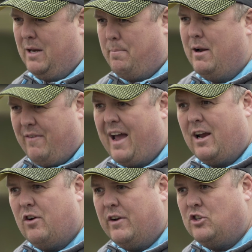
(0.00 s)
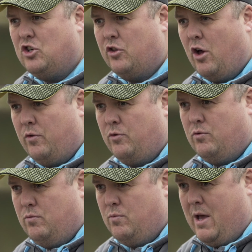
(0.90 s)
what I mean, a bit of anchorage
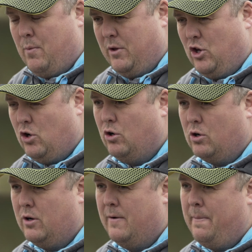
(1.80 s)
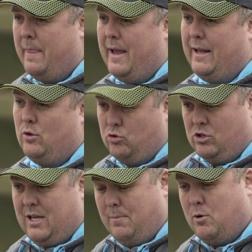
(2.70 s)
with your hook, it
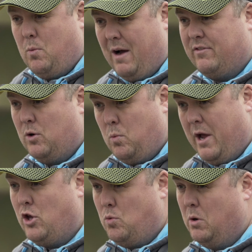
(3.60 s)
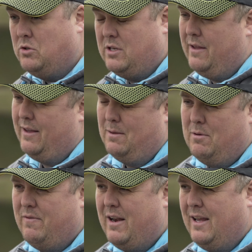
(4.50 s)
doesn't keep your wafter where you want it, and it can
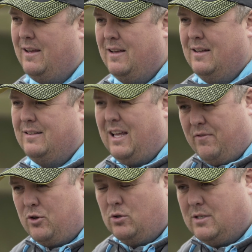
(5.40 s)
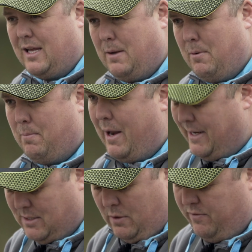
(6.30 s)
be very difficult to keep in
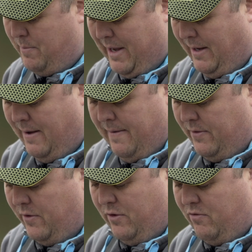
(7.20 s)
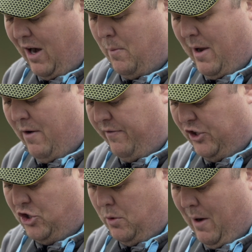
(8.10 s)
place. So for me, the right way of fishing a